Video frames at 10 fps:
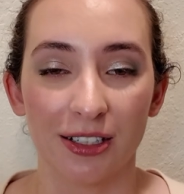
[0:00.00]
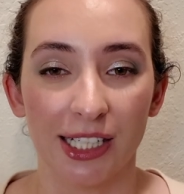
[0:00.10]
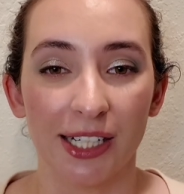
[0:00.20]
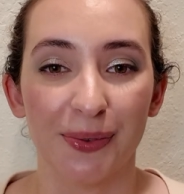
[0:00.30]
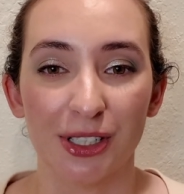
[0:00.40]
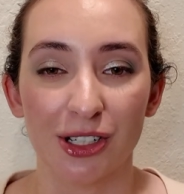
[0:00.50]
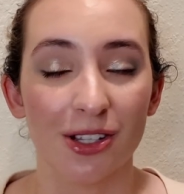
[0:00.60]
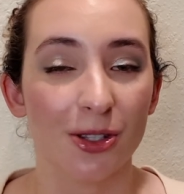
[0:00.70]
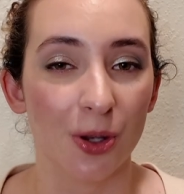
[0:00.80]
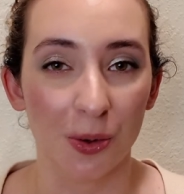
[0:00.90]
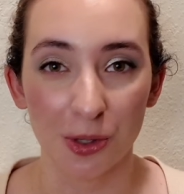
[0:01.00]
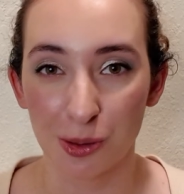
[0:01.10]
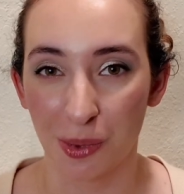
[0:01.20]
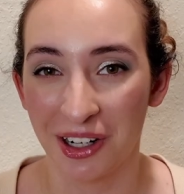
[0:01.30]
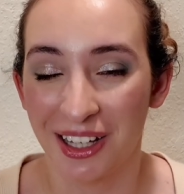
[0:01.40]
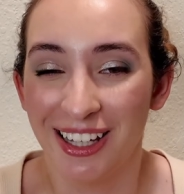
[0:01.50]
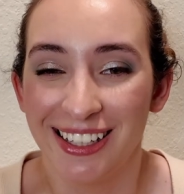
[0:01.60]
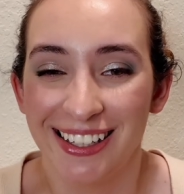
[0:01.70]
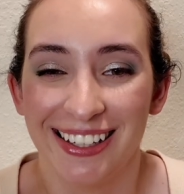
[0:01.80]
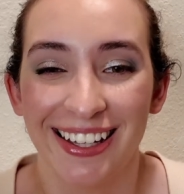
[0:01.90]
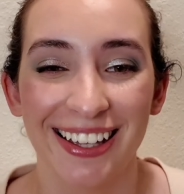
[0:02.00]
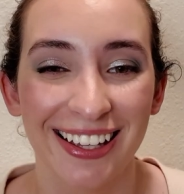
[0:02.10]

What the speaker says: area was just so sparkly.